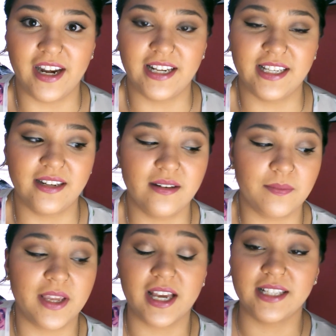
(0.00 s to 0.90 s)
that I
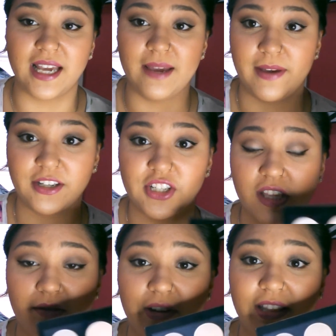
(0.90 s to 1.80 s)
didn't because I'm
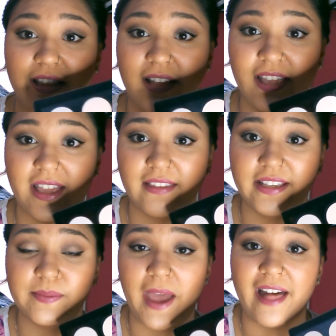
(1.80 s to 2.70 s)
actually really liking
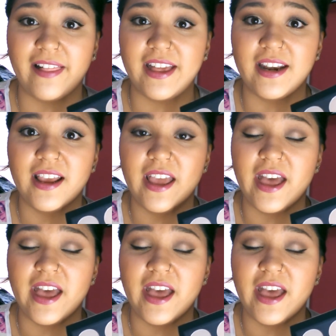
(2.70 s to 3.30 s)
this palette.